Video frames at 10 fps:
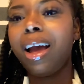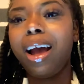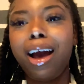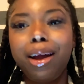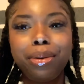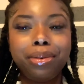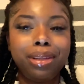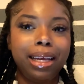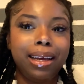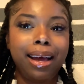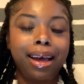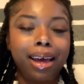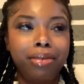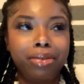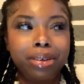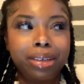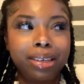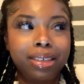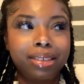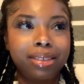I don't think I have one.